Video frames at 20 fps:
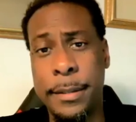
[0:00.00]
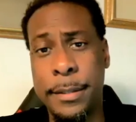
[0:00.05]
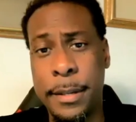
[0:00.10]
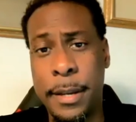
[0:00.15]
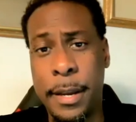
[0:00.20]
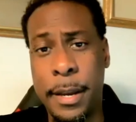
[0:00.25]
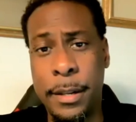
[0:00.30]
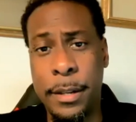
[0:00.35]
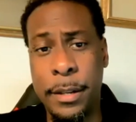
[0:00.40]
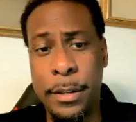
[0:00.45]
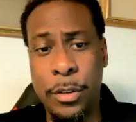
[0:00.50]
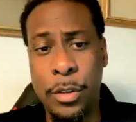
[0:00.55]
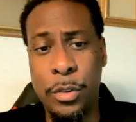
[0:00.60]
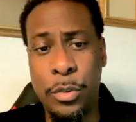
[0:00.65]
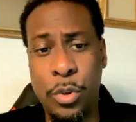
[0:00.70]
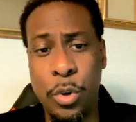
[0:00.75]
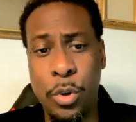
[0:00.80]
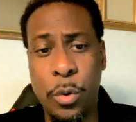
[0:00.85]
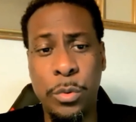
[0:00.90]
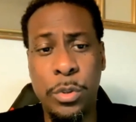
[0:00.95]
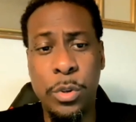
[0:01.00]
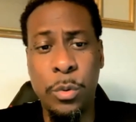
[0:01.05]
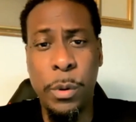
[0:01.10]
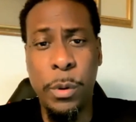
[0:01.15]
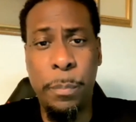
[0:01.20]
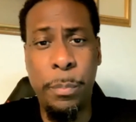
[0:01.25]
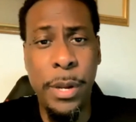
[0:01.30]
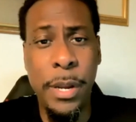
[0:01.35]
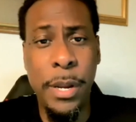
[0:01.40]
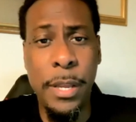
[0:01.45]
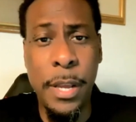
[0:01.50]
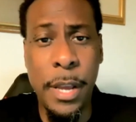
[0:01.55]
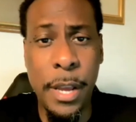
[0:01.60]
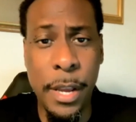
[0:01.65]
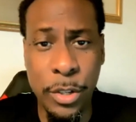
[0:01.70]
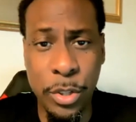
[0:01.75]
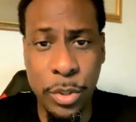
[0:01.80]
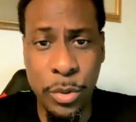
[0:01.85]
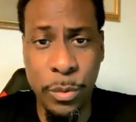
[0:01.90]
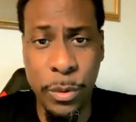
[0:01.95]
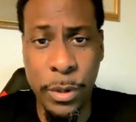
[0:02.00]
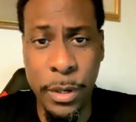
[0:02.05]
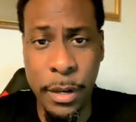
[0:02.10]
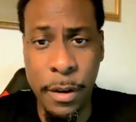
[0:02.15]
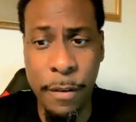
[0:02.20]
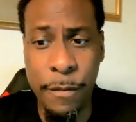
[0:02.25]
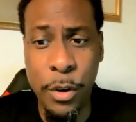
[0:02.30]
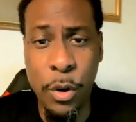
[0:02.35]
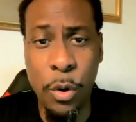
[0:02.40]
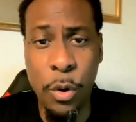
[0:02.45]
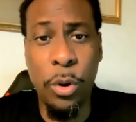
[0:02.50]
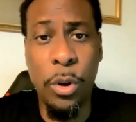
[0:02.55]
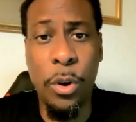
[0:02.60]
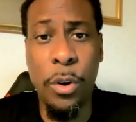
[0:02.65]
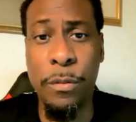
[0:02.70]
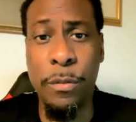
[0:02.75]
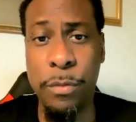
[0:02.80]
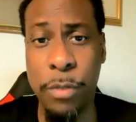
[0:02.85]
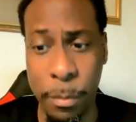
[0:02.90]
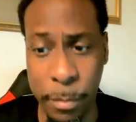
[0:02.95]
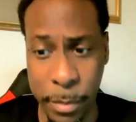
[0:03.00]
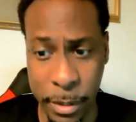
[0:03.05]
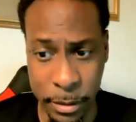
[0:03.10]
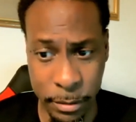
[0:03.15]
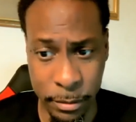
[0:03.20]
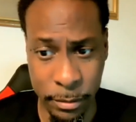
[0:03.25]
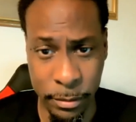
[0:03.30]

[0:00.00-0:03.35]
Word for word: said, you're doomed to repeat history if you don't learn from it.